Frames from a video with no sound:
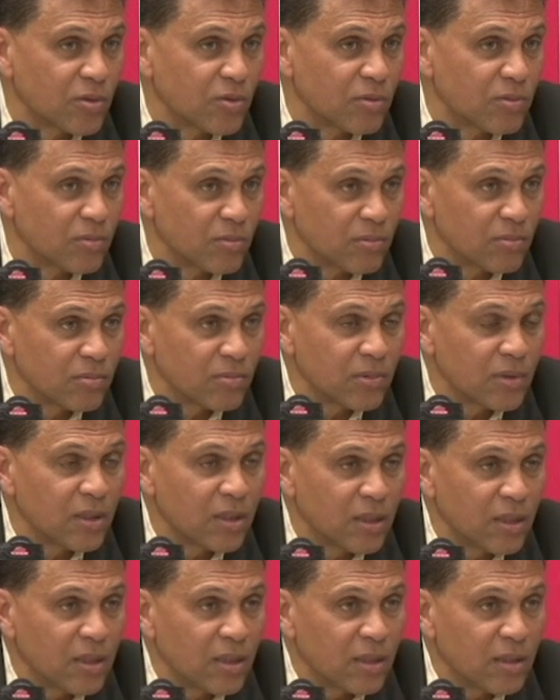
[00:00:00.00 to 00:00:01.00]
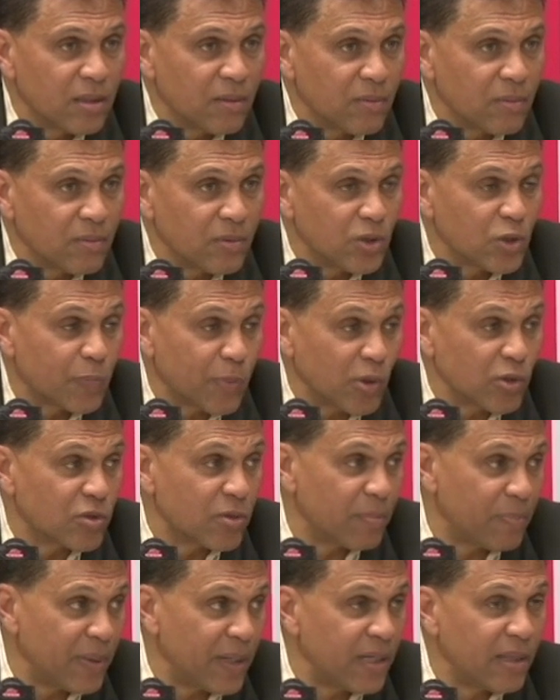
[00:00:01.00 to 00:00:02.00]

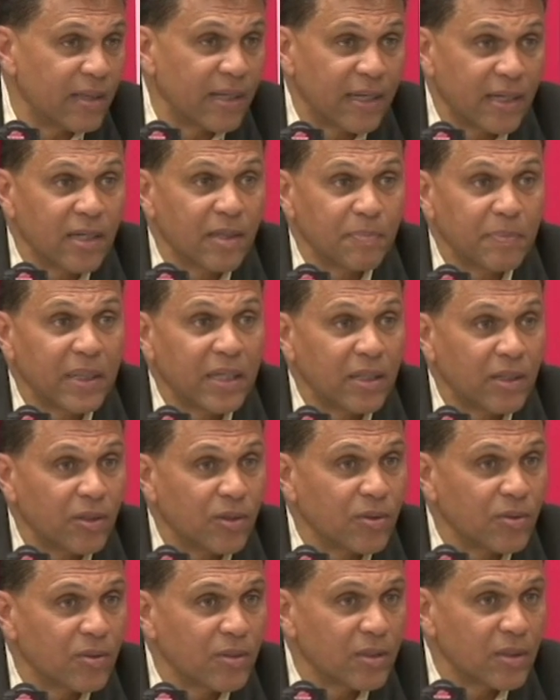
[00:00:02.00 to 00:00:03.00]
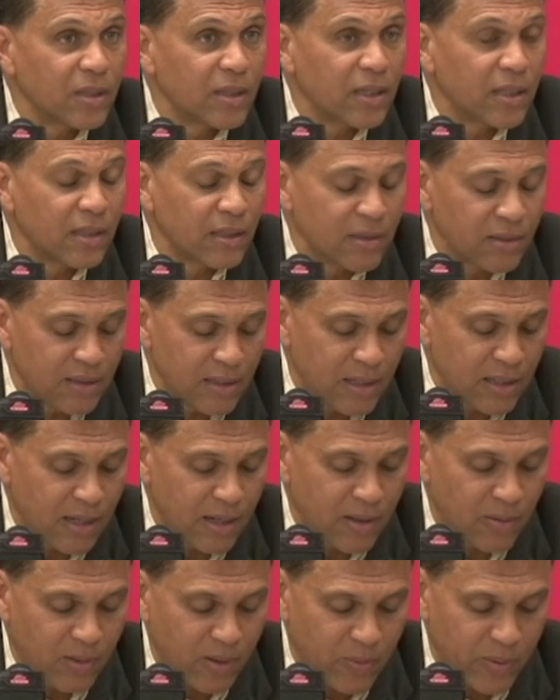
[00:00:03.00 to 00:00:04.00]
to beat, they end up beating you. And
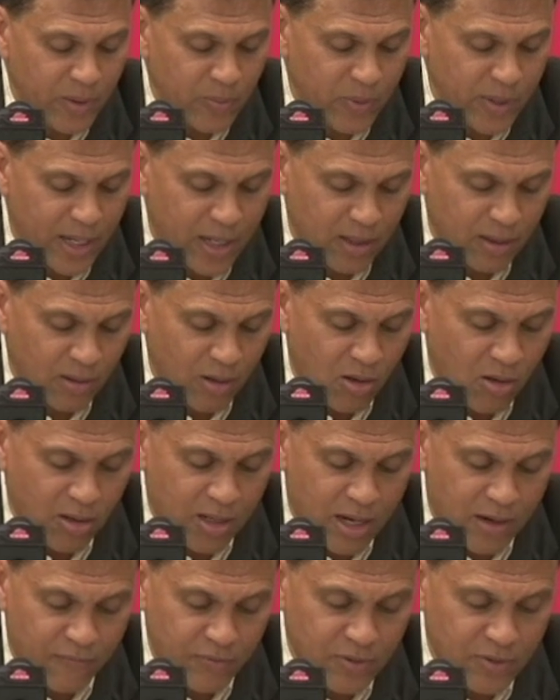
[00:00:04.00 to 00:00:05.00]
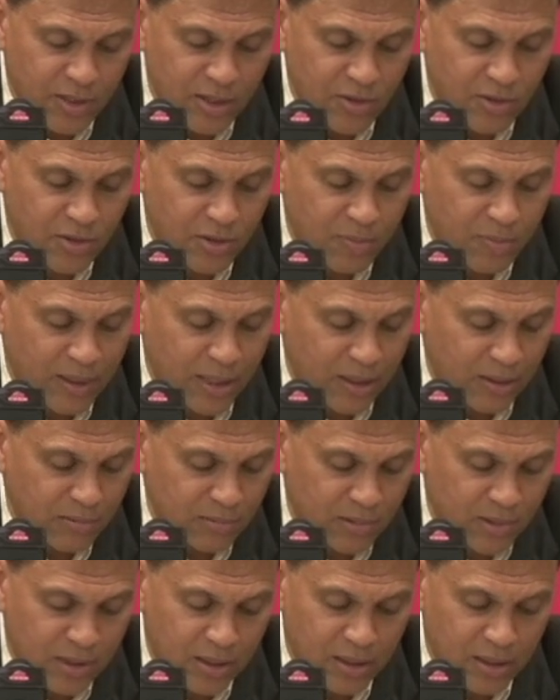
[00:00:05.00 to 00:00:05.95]
we had a long conversation about